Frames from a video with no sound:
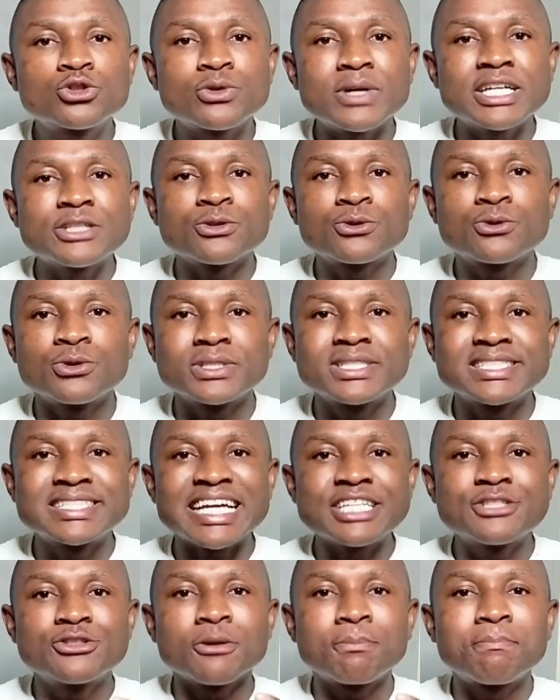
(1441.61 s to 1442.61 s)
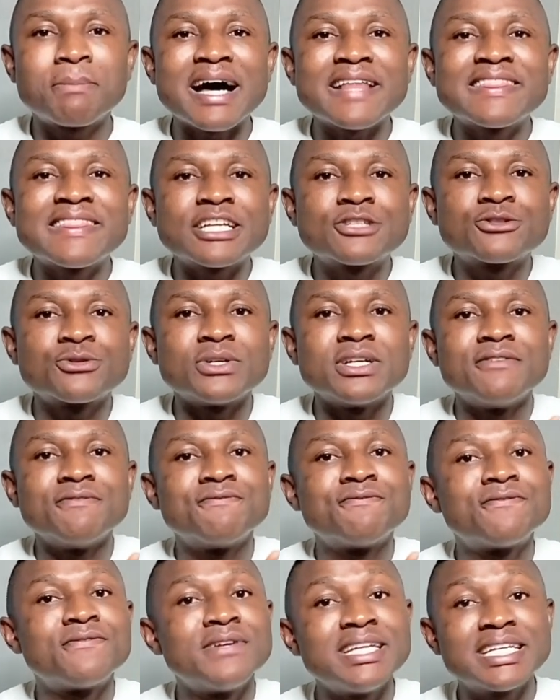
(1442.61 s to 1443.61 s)
to criticize your partner to
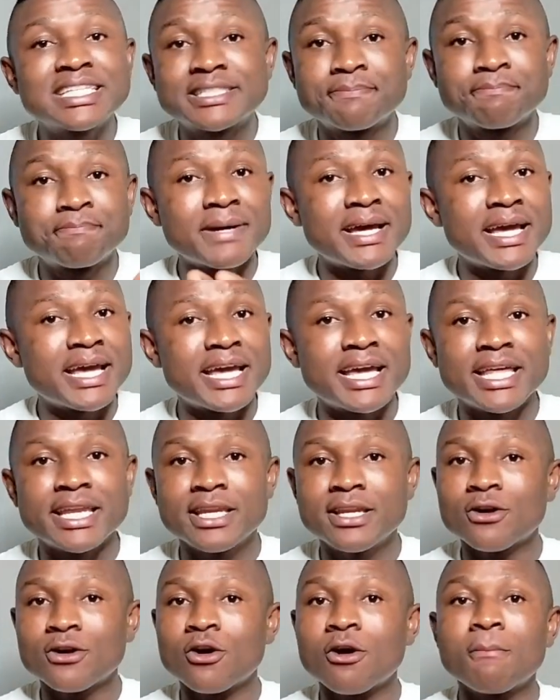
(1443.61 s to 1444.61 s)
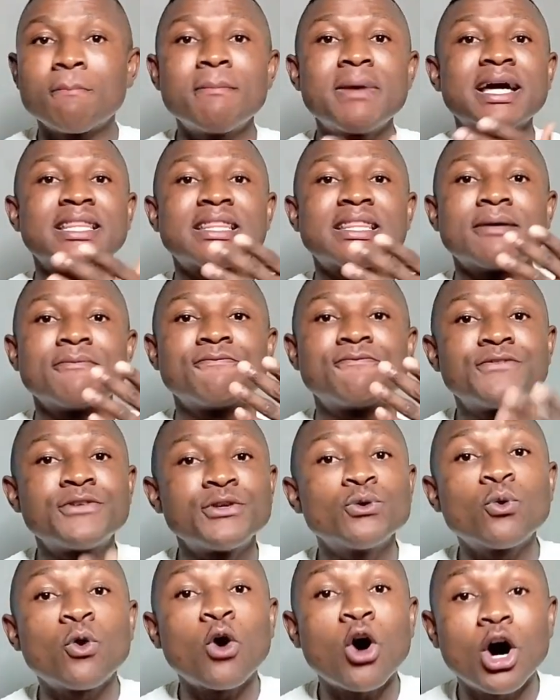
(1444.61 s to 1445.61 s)
inflict pain or make them
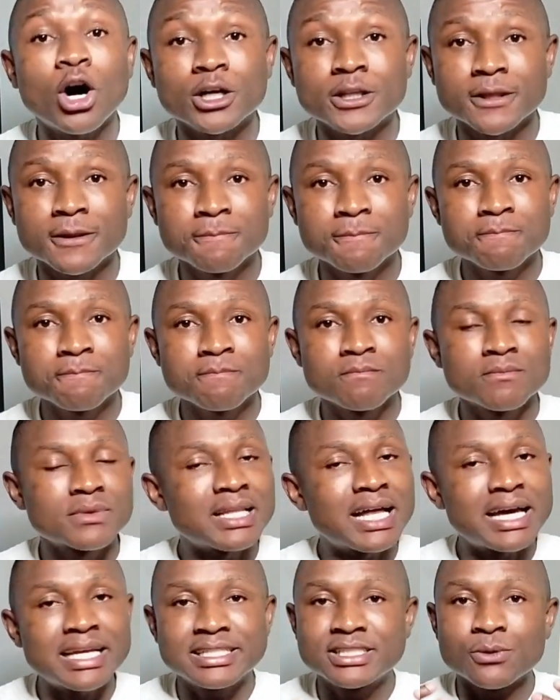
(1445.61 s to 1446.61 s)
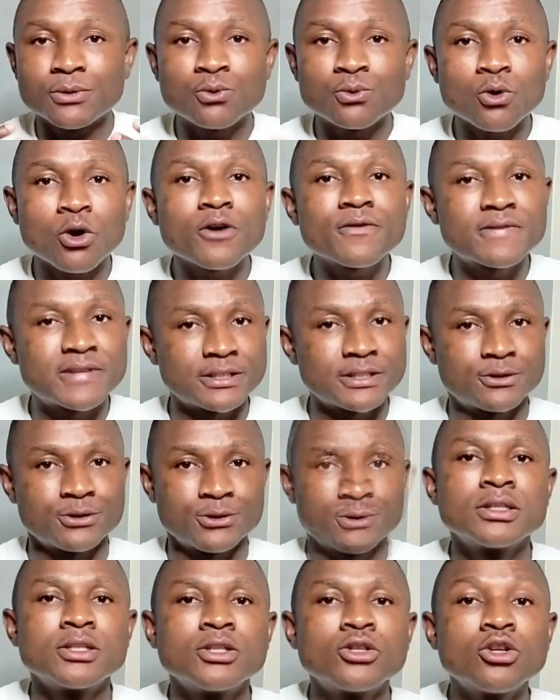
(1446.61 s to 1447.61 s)
feel hurt. That is the wrong thing to
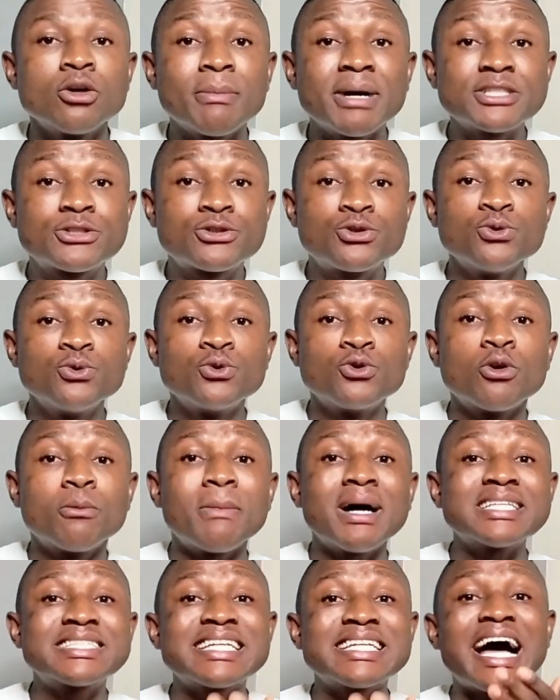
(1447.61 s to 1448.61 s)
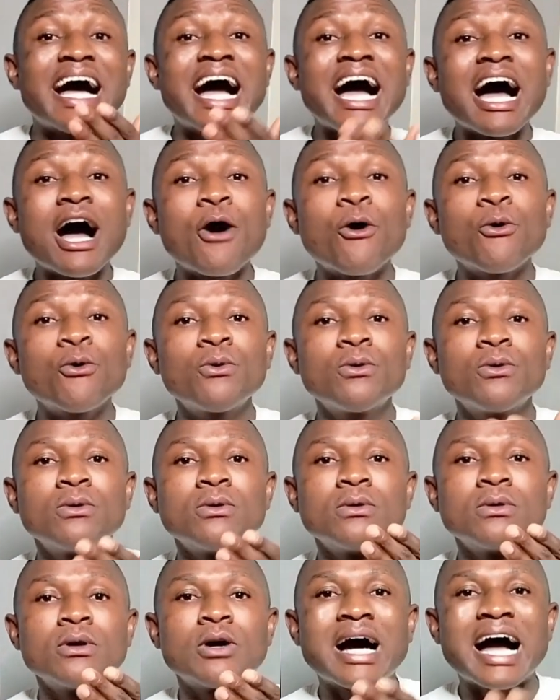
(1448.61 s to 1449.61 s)
do. Number two, no matter how
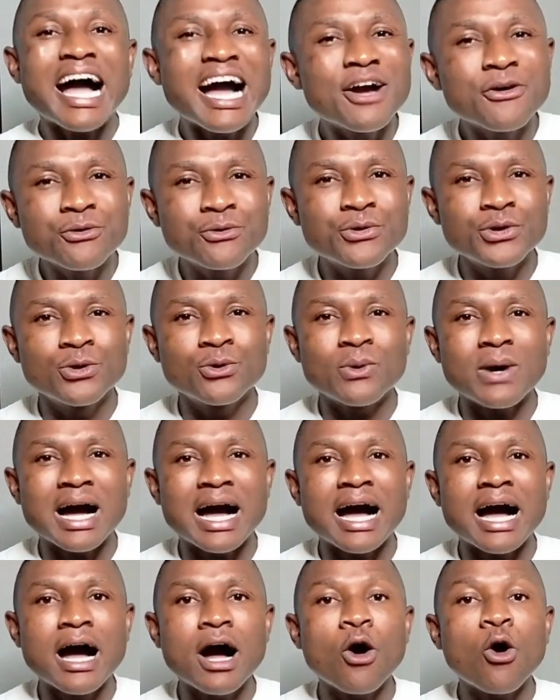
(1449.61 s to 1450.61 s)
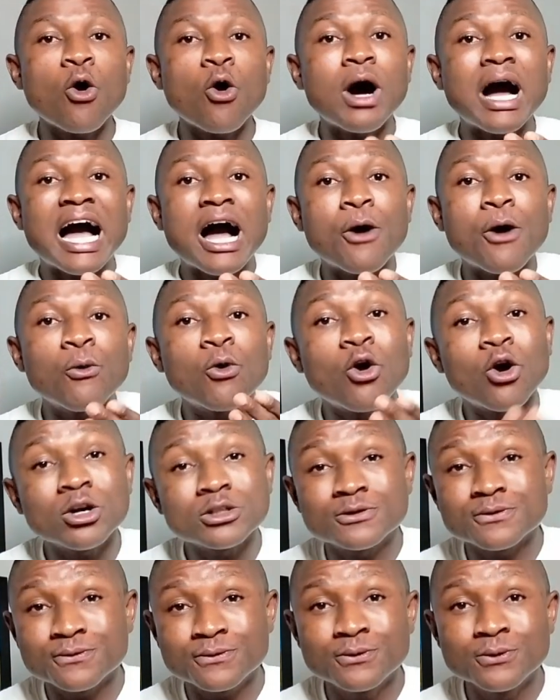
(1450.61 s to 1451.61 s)
angry you are or how
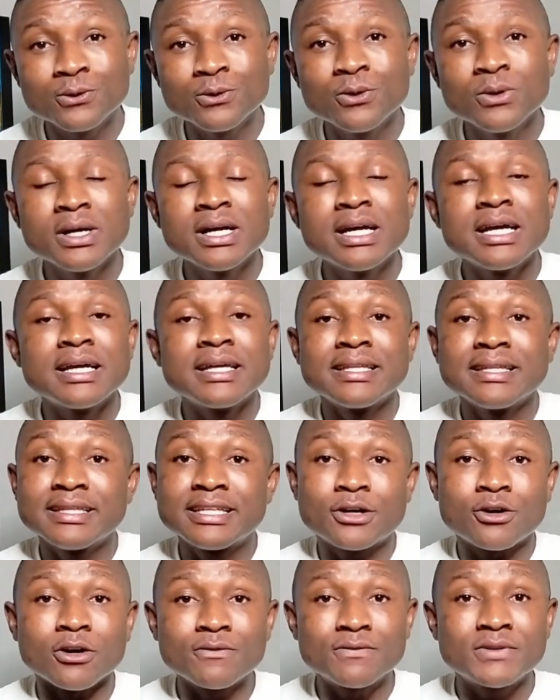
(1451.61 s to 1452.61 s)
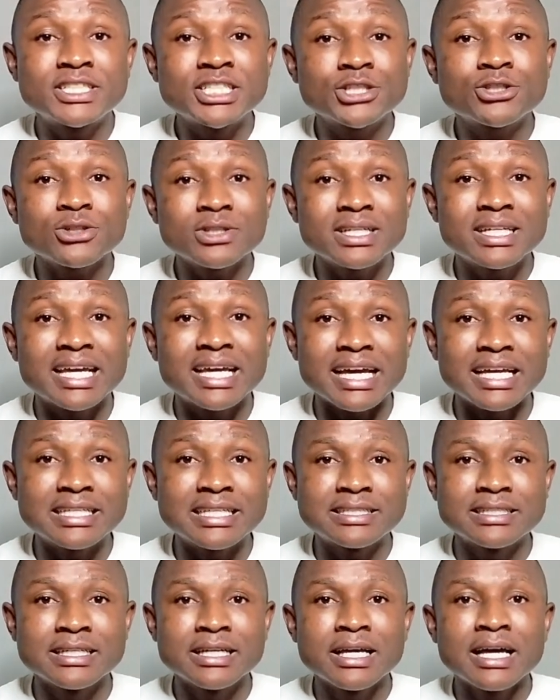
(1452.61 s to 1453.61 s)
hurtful the conversation
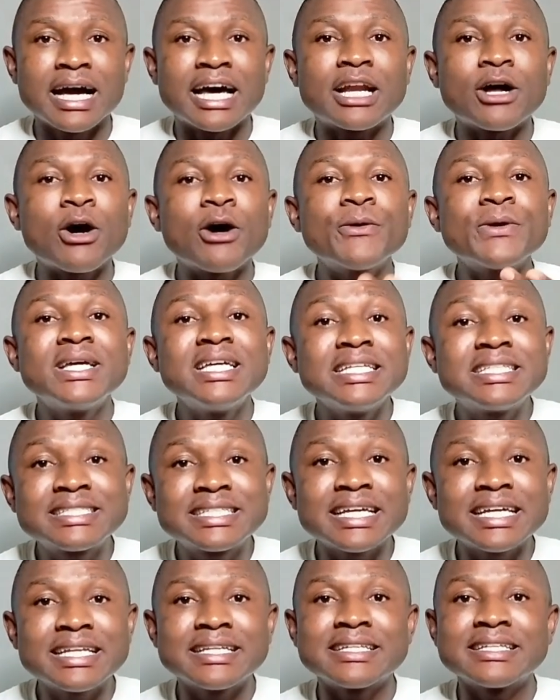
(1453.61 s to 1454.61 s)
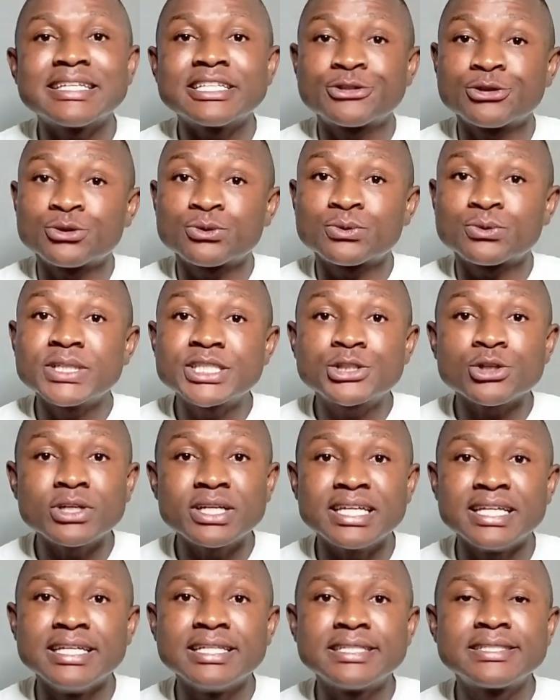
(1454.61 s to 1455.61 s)
gets and how heated the situation
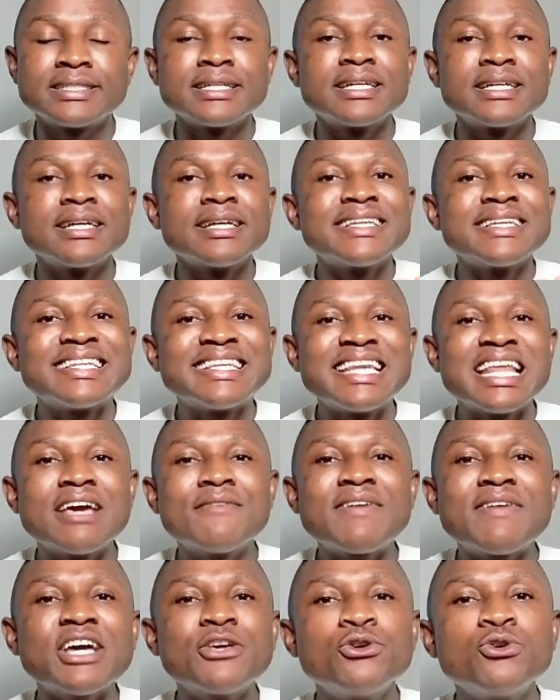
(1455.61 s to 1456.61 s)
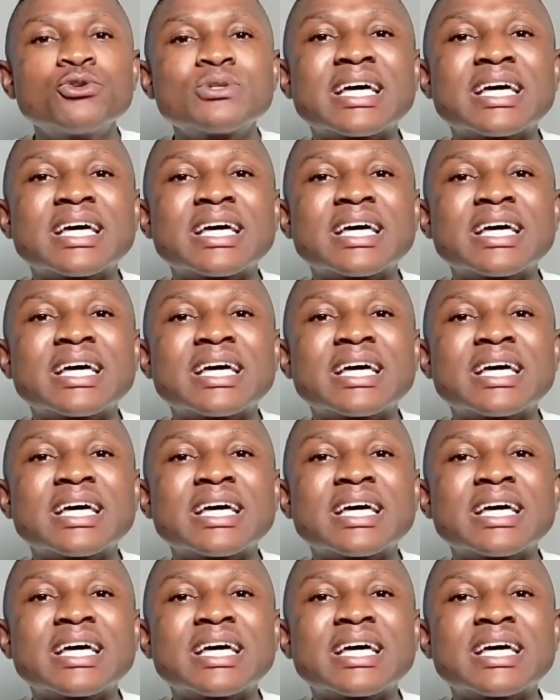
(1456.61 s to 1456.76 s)
is, never use an